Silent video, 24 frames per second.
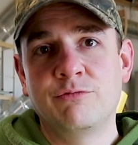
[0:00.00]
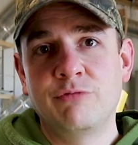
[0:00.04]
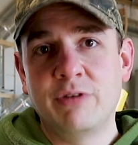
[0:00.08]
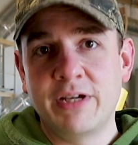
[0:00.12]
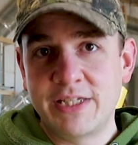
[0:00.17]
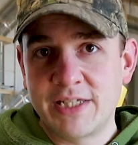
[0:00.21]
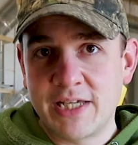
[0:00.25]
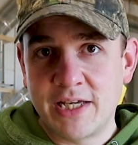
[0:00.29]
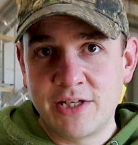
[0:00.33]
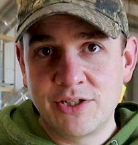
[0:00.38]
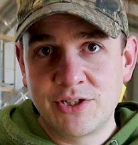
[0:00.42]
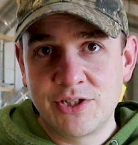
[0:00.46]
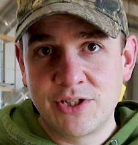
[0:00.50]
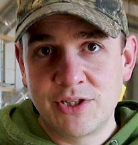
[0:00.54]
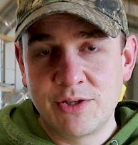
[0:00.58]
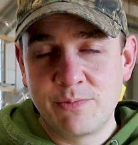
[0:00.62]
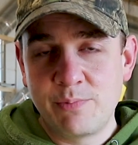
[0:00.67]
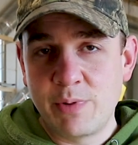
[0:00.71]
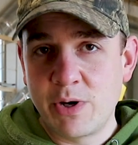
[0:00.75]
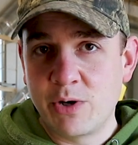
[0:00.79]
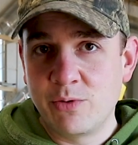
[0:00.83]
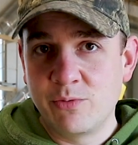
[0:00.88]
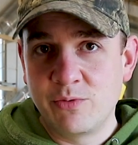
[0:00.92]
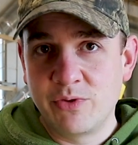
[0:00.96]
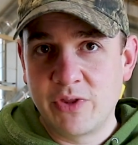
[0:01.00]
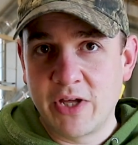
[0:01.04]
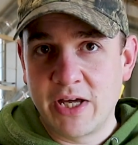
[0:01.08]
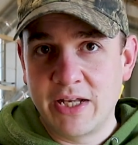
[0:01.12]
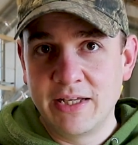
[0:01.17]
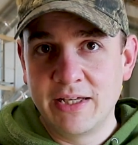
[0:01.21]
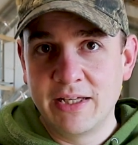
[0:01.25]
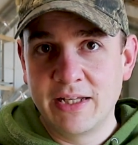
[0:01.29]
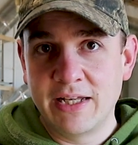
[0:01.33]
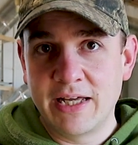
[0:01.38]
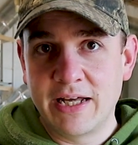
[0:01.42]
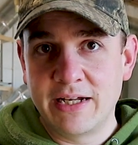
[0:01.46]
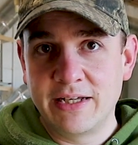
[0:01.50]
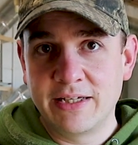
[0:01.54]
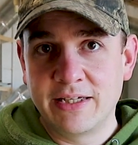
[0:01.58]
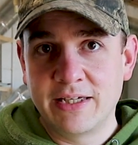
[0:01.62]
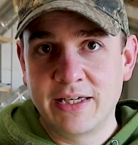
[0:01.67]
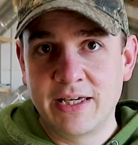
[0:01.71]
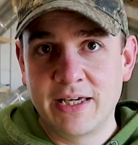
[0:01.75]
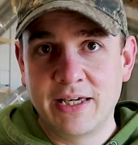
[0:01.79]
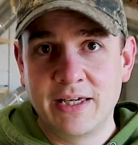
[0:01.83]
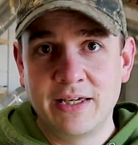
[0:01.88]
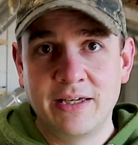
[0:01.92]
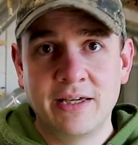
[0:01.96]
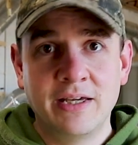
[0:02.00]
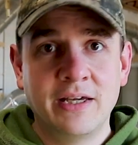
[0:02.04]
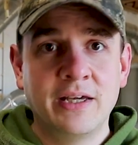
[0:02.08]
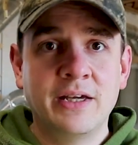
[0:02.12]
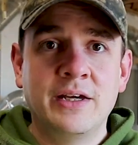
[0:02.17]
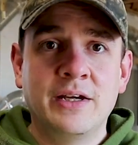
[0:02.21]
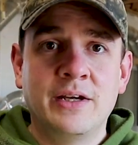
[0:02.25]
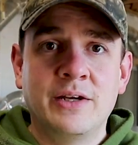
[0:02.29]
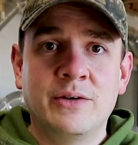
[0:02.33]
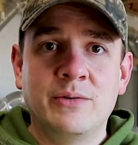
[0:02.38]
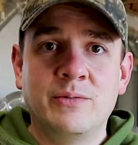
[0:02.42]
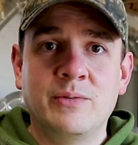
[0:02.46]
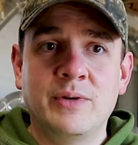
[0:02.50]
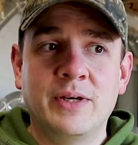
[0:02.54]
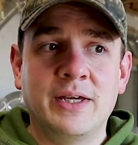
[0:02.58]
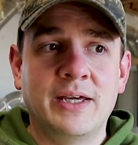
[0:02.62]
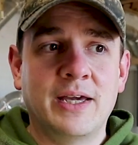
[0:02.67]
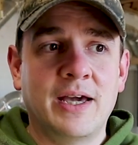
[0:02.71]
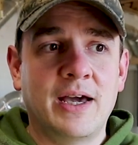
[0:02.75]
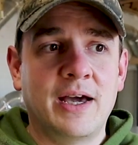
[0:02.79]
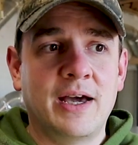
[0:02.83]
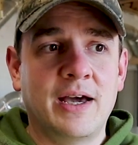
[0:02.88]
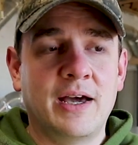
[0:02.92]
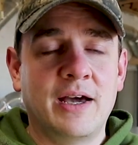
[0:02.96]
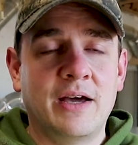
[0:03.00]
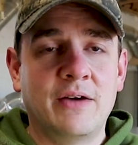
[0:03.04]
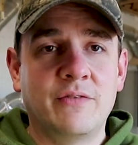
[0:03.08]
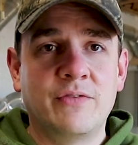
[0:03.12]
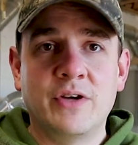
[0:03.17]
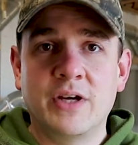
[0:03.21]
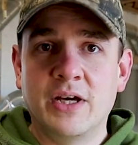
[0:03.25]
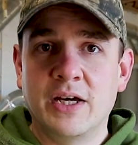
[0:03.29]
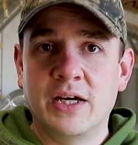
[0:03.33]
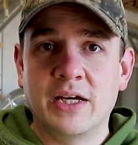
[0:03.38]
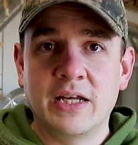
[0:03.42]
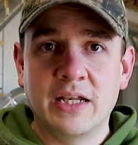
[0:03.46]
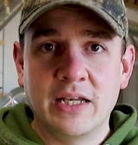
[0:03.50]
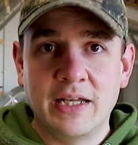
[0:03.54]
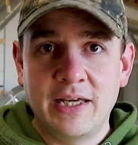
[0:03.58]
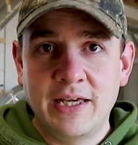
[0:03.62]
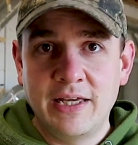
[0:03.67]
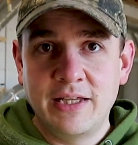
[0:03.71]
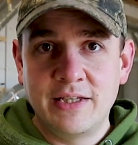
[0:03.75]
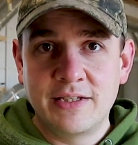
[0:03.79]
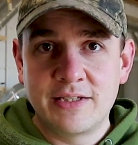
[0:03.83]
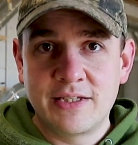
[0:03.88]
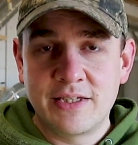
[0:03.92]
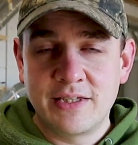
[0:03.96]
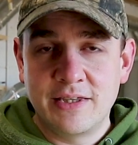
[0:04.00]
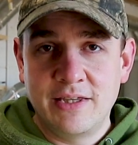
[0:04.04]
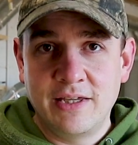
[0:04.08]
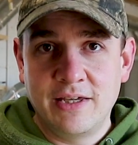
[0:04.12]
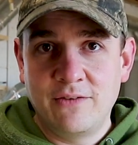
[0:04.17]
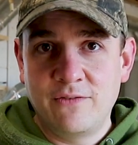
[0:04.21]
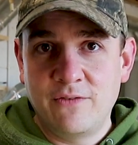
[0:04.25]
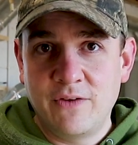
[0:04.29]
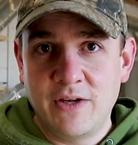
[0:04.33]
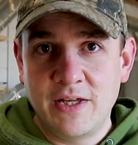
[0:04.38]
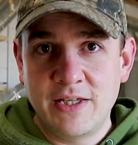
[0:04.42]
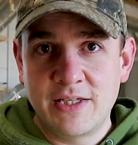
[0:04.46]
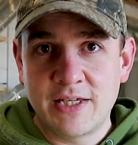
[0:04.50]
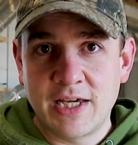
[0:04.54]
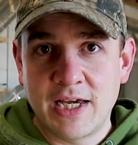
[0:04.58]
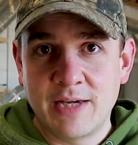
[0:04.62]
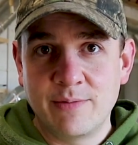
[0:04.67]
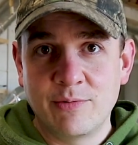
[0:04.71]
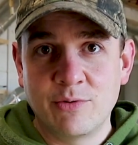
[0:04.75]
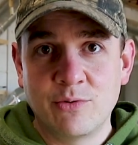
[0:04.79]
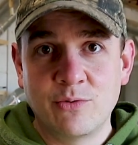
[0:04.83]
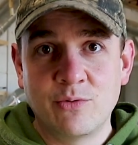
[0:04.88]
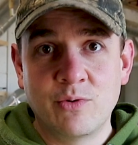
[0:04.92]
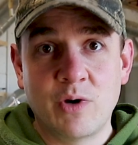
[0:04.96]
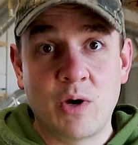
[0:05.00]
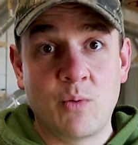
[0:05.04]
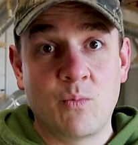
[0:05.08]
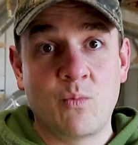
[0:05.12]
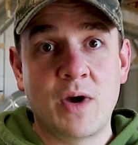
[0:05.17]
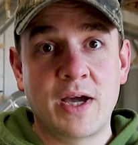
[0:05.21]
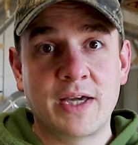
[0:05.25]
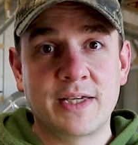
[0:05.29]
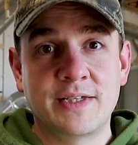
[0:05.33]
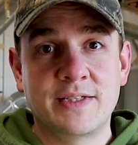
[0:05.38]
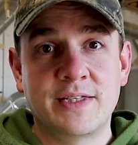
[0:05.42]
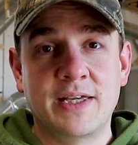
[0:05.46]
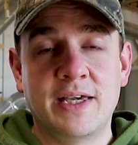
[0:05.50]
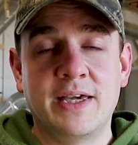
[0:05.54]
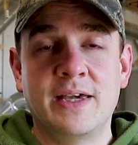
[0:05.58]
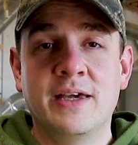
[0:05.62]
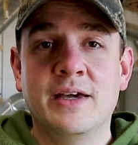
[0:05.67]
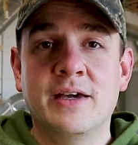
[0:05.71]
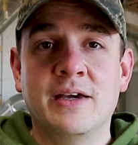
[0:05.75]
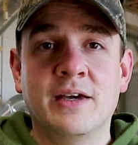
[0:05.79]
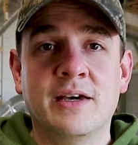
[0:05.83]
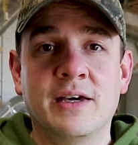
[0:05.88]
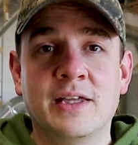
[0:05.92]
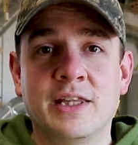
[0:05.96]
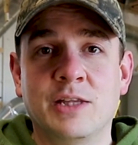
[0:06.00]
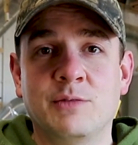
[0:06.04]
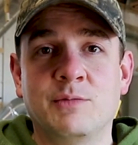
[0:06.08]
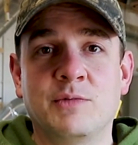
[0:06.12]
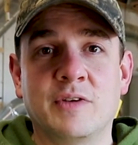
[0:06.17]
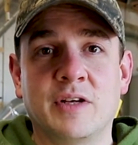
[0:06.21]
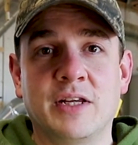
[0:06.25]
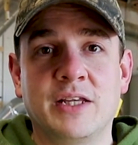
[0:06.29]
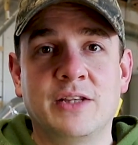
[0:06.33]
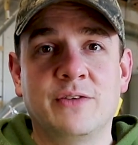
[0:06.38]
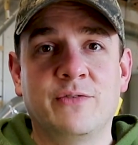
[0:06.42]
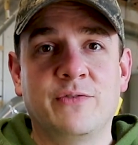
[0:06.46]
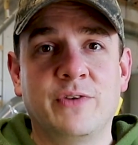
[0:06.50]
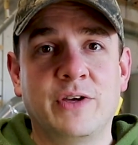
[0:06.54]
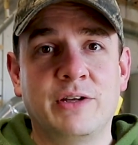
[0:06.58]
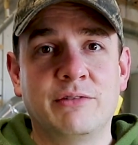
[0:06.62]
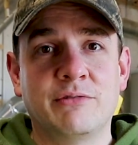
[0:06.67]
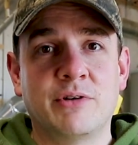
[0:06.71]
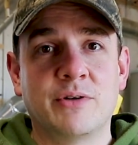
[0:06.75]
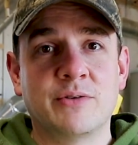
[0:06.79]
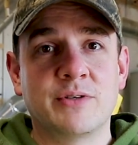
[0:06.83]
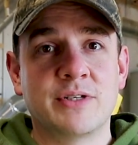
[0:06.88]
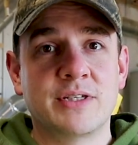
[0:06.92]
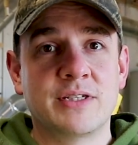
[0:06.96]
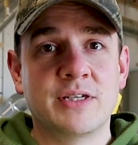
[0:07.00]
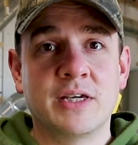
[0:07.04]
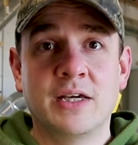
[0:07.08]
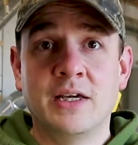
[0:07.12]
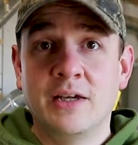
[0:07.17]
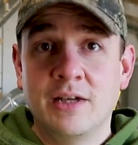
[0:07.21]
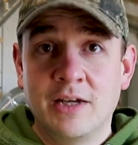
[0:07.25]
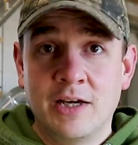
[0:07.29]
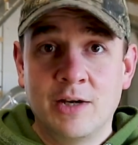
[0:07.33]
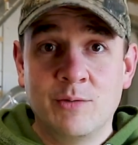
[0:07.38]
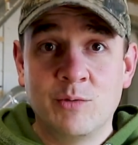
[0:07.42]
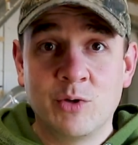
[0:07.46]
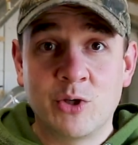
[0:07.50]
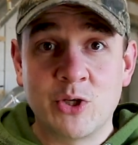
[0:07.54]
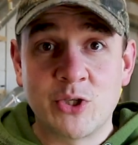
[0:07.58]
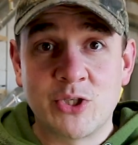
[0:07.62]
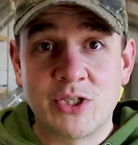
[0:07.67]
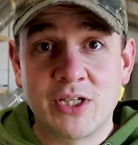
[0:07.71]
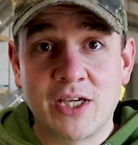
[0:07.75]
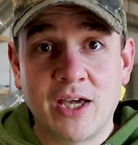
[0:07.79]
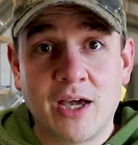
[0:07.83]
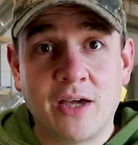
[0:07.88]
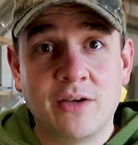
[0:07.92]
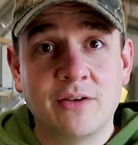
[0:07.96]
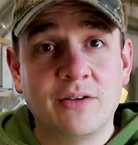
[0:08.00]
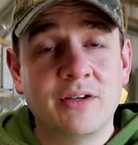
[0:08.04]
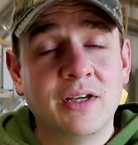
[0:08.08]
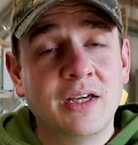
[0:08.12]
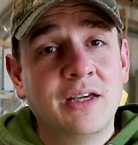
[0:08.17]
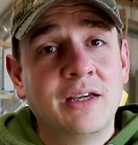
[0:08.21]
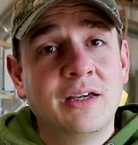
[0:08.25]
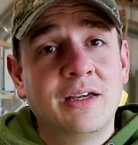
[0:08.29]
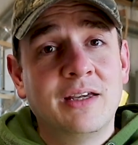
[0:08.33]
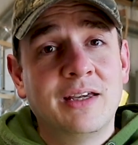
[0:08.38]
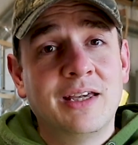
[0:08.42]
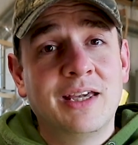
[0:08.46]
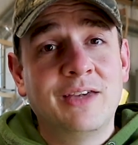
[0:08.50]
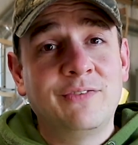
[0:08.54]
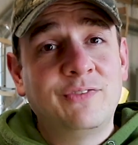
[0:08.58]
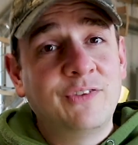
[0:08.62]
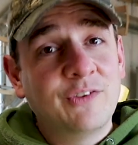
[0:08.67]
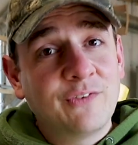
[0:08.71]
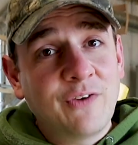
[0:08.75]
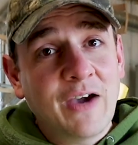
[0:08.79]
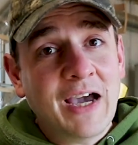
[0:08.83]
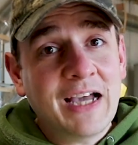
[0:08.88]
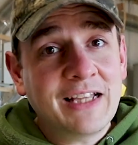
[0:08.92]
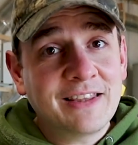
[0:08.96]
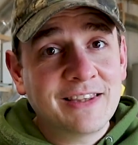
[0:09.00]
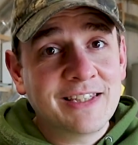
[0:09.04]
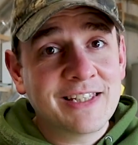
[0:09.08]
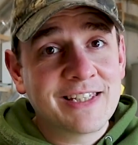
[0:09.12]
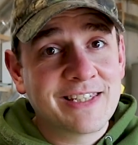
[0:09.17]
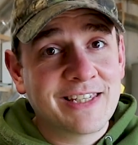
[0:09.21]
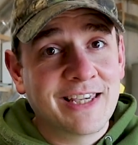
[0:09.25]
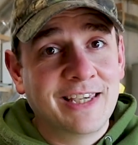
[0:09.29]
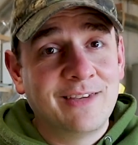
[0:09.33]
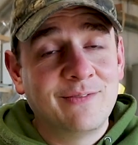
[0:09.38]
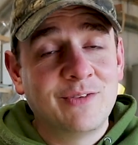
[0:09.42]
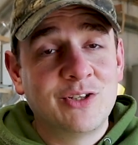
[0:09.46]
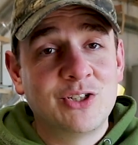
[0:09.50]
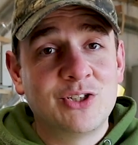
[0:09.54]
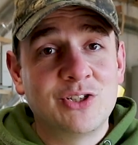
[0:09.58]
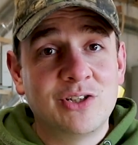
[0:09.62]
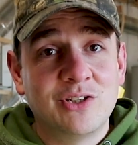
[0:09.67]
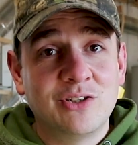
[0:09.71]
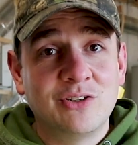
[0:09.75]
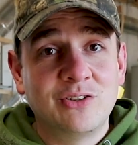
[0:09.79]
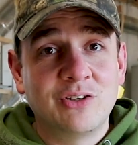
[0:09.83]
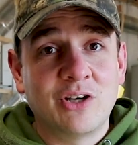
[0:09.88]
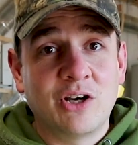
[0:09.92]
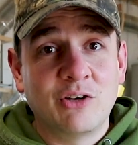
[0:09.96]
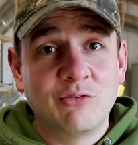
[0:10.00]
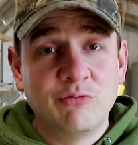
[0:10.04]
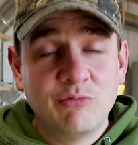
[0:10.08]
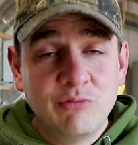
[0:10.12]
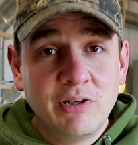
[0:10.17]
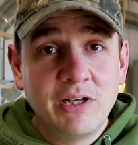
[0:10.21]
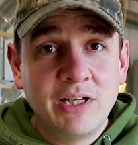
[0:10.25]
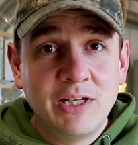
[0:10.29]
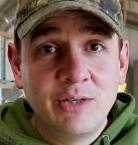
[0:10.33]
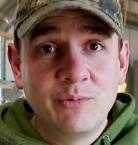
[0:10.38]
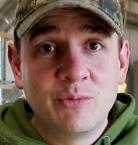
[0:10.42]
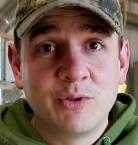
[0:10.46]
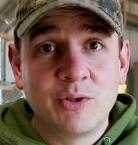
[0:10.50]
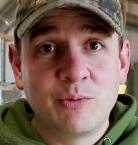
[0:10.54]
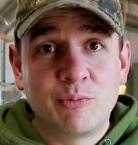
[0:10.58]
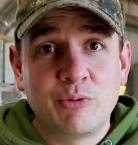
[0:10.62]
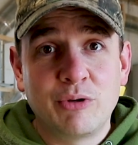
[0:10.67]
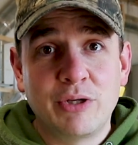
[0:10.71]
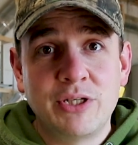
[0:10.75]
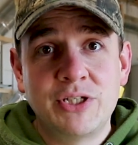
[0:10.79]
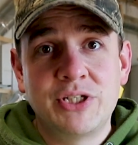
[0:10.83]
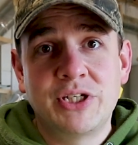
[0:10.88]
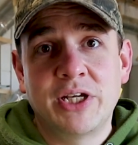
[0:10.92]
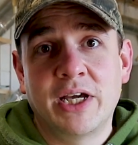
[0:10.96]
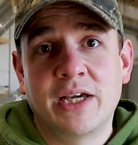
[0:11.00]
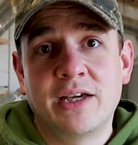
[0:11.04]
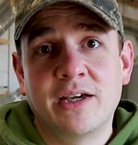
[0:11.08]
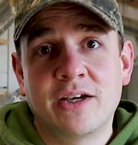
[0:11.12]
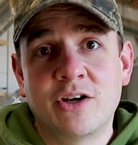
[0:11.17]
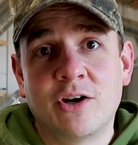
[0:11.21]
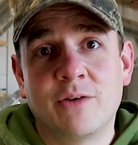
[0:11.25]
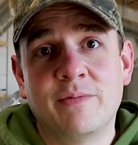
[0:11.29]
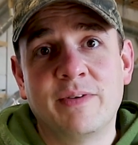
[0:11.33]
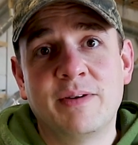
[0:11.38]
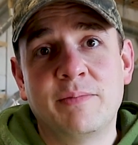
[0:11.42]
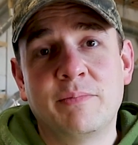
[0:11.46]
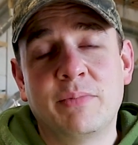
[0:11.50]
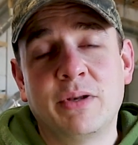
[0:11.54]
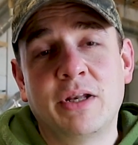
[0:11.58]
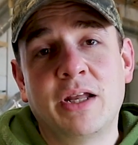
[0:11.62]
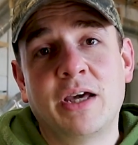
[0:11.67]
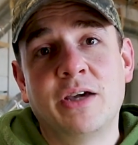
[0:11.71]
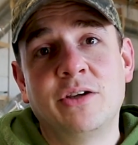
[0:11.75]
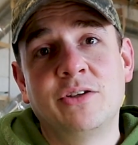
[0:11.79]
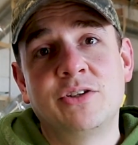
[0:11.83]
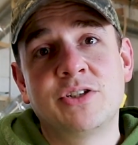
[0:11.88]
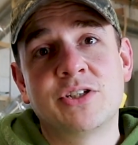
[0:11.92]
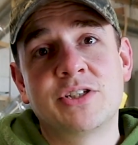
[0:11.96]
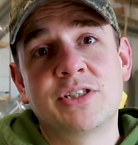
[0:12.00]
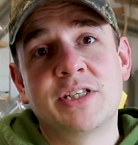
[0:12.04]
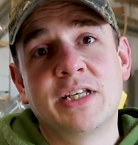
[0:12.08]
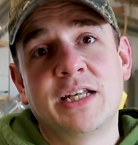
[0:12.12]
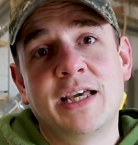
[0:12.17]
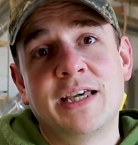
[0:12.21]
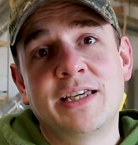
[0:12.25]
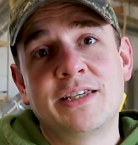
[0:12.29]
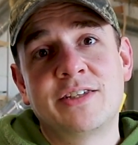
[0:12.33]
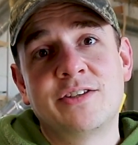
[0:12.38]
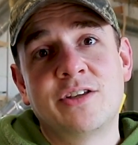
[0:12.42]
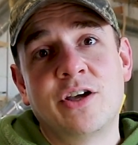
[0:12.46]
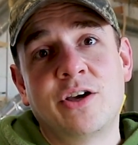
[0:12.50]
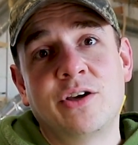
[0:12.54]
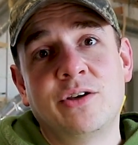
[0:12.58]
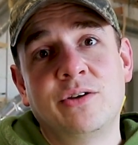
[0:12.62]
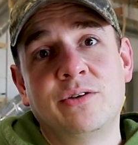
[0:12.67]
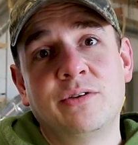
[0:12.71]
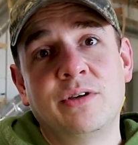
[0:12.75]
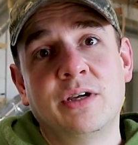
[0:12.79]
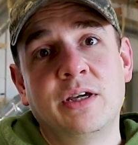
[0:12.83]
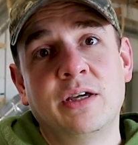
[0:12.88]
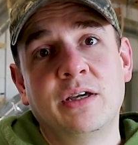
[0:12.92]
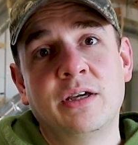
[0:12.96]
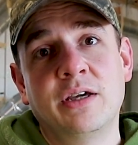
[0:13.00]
retensioned the belt with that little Allen key, we have cleaned the feed table and waxed it, and then we cleaned the feed rollers, and we're good to go. If you've had this same issue, I really would appreciate a comment below just to let us know